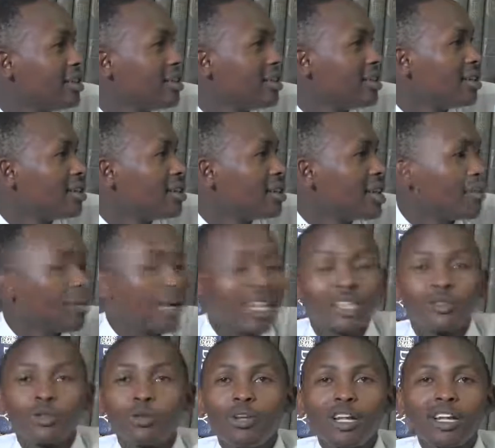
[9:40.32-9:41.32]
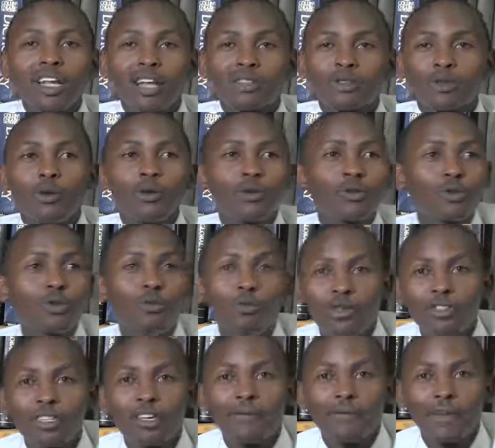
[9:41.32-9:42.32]
Yeah, but the student has gone to
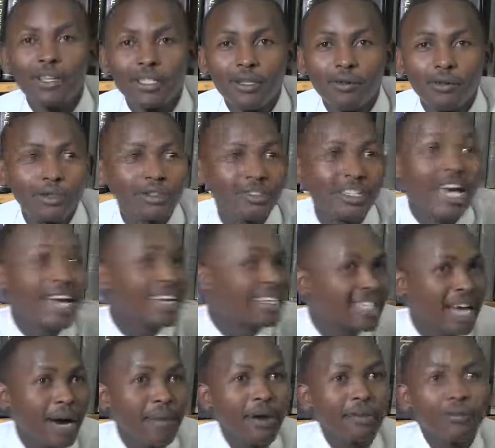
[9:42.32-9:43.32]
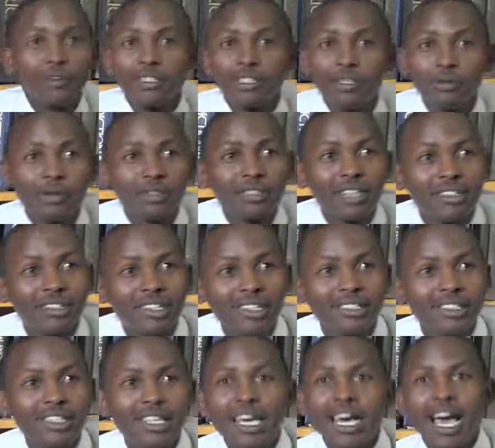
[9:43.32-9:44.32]
music festivals, drama festivals,
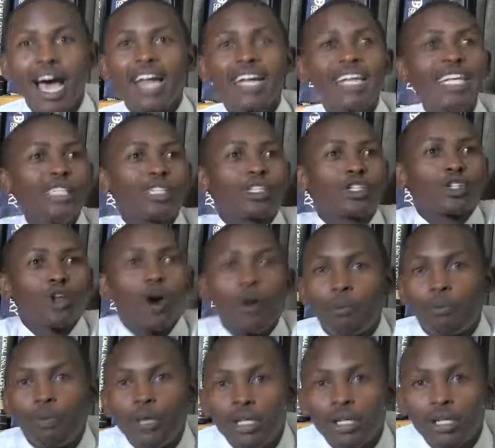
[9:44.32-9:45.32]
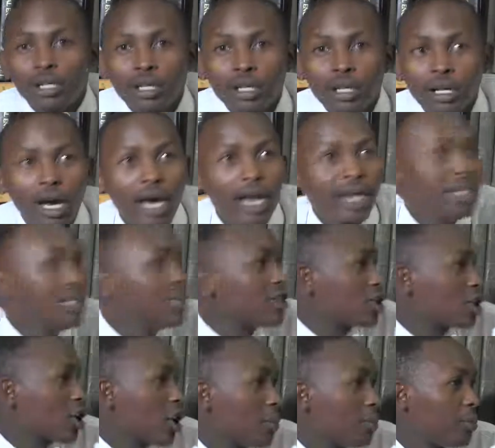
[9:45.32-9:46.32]
and he's stopping.
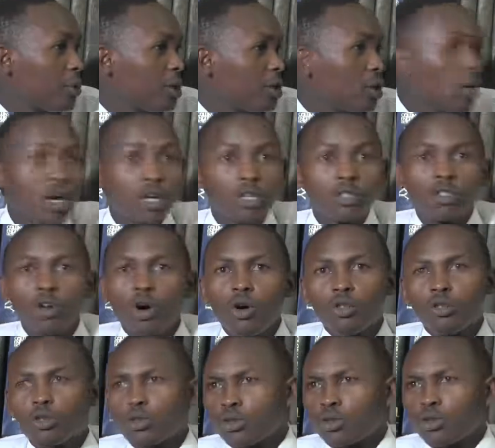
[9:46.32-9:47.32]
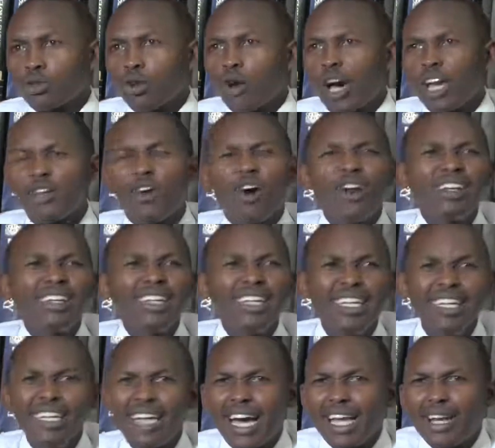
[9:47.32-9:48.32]
So I
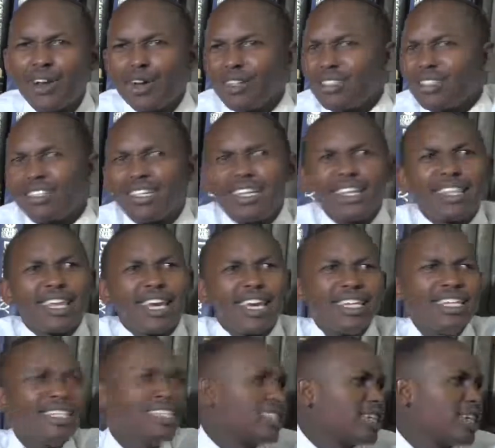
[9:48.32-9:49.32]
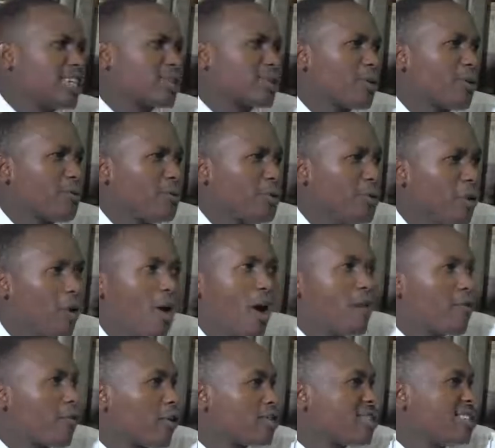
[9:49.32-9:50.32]
don't see the interest of you
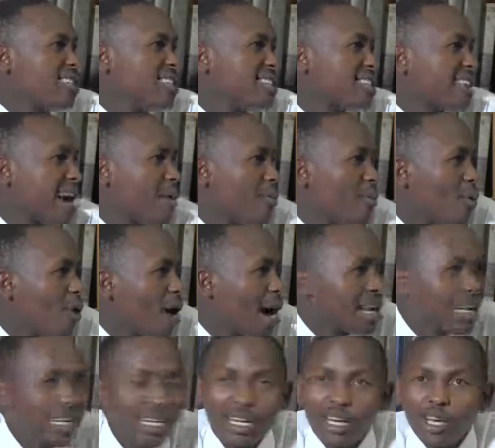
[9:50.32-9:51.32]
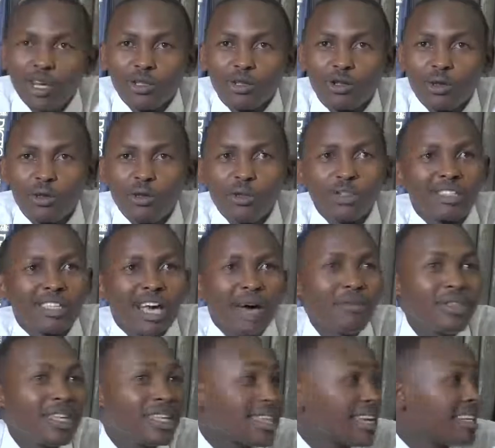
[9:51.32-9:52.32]
forcing someone to do
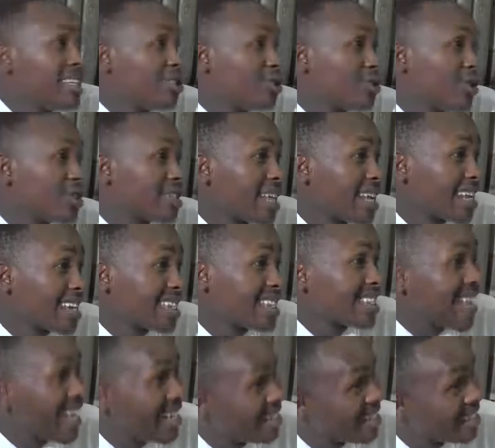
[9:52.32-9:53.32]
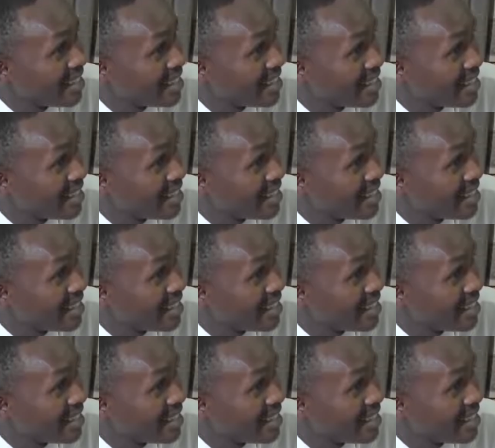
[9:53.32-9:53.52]
something that he's not understanding.